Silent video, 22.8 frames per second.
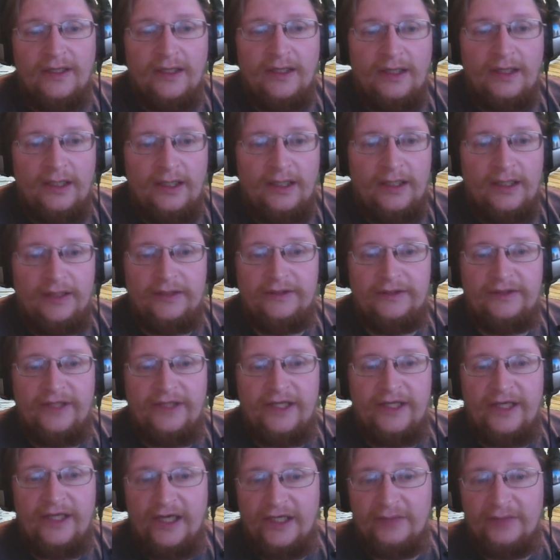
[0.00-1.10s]
on
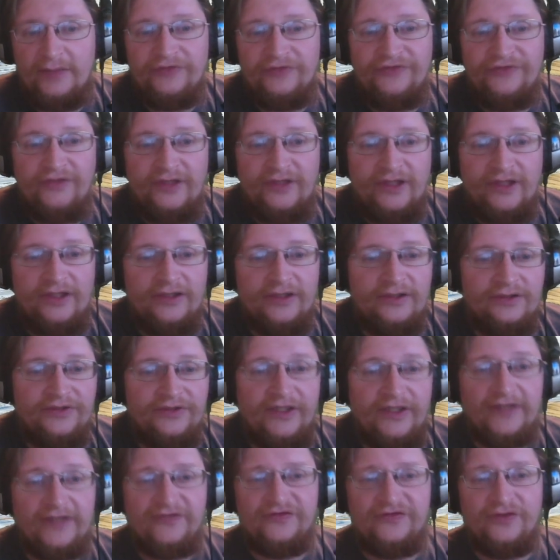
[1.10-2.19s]
dead animals you killed,
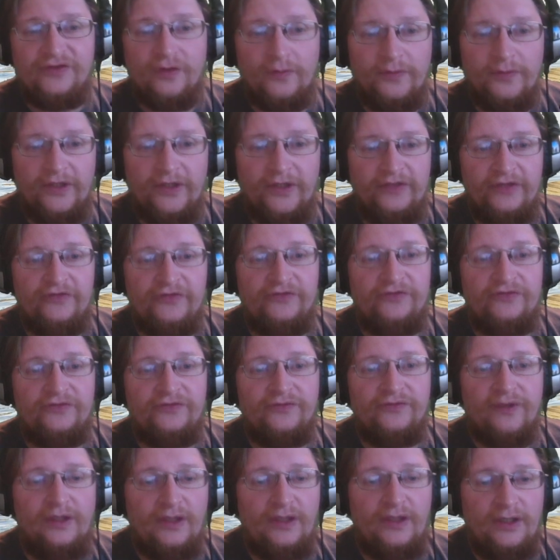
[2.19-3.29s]
like scorpions,
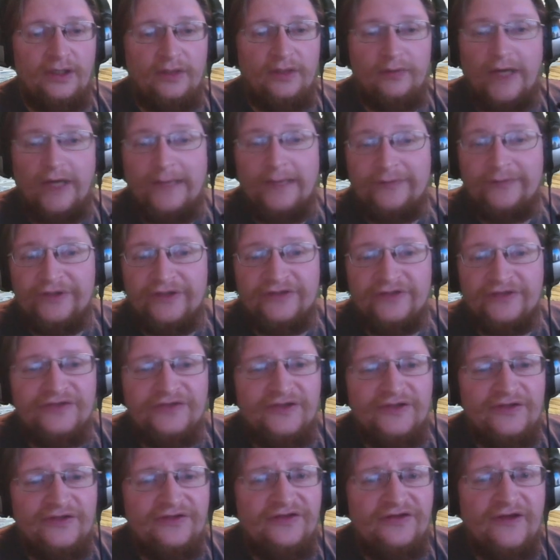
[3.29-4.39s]
raptors,
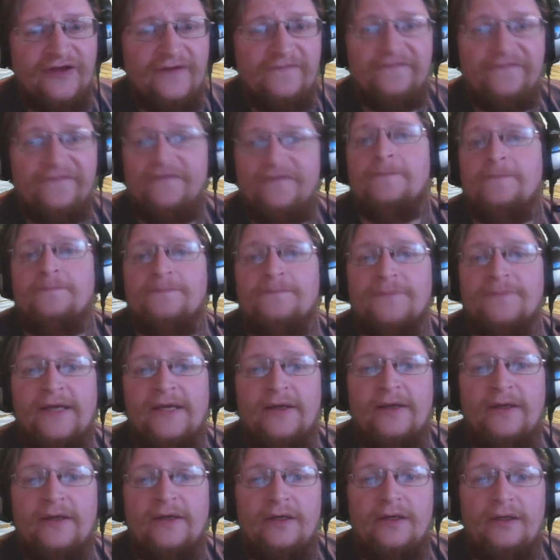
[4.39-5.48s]
and stuff.
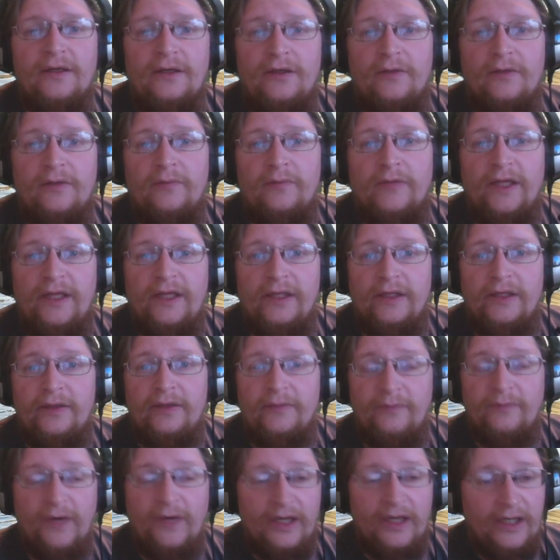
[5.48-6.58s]

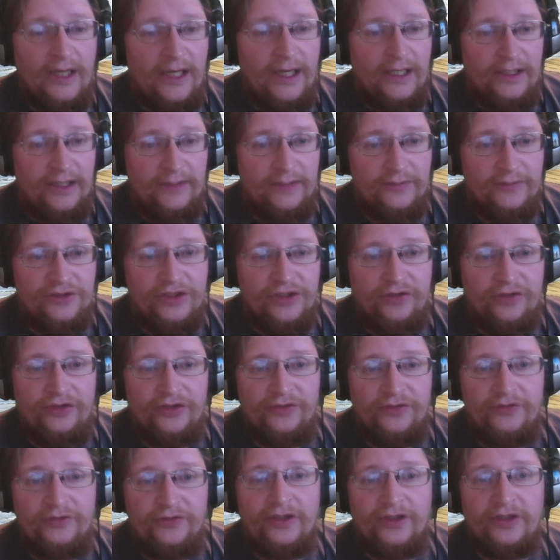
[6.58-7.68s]
But I am showing
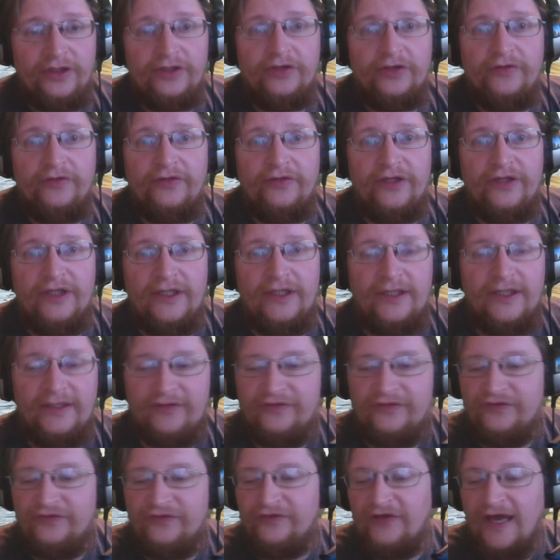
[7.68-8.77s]
you here the
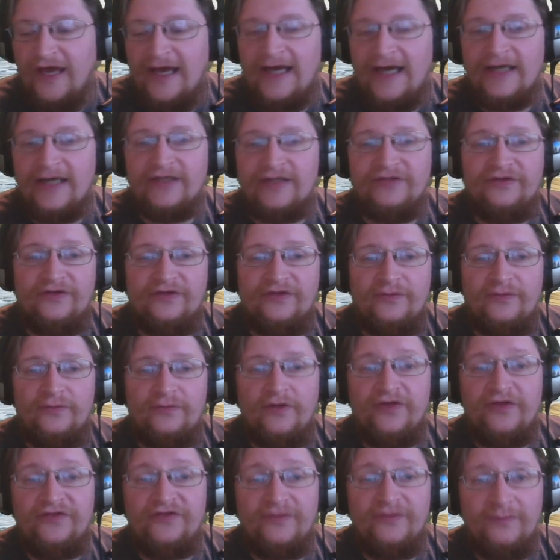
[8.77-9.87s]
exact
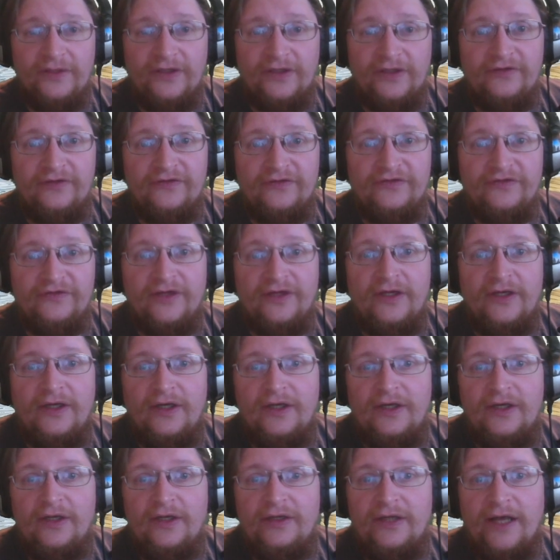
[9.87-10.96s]
recipes.
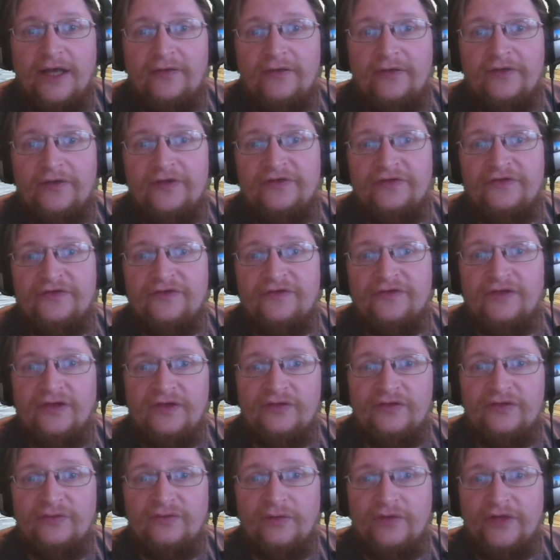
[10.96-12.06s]
Now this
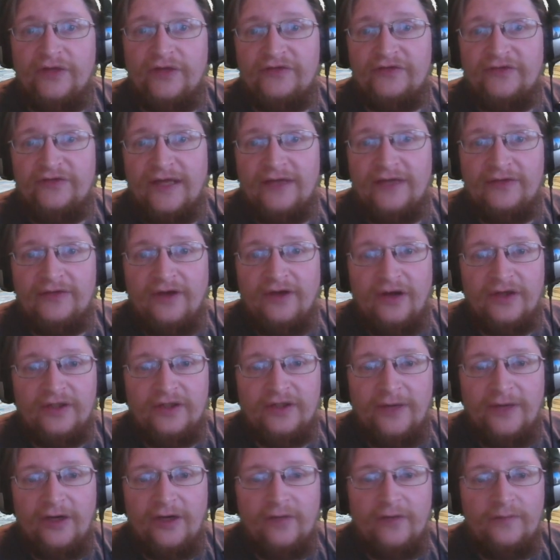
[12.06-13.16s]
is one that's not talked
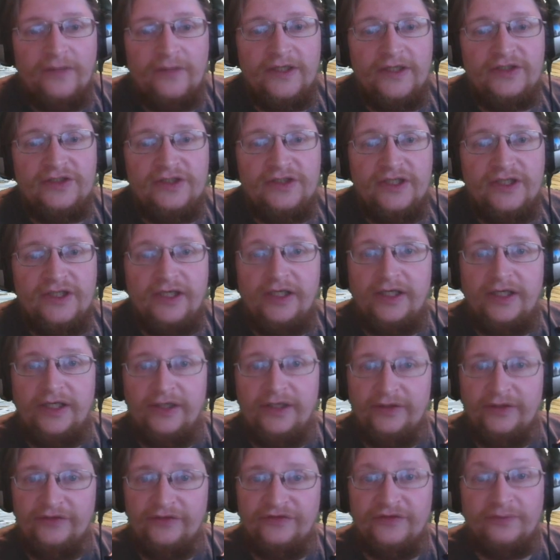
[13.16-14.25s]
about much. It
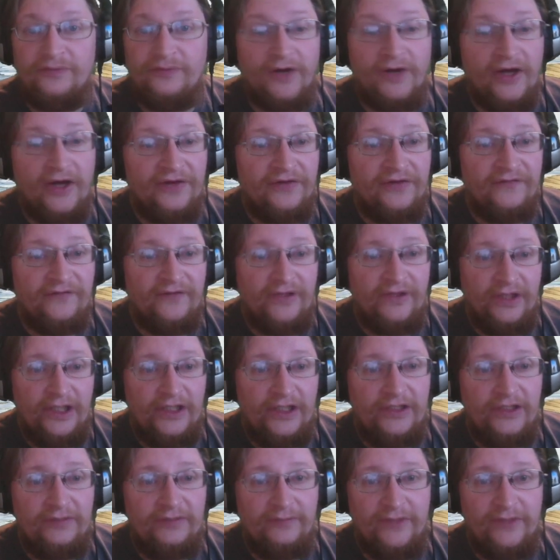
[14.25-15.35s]
is the broth of
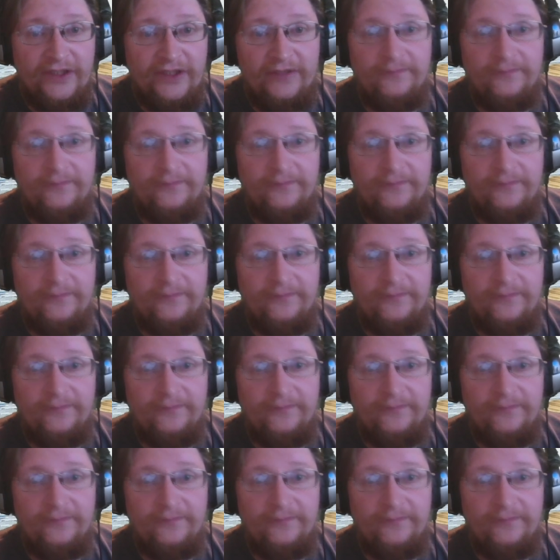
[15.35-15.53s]
enlightenment.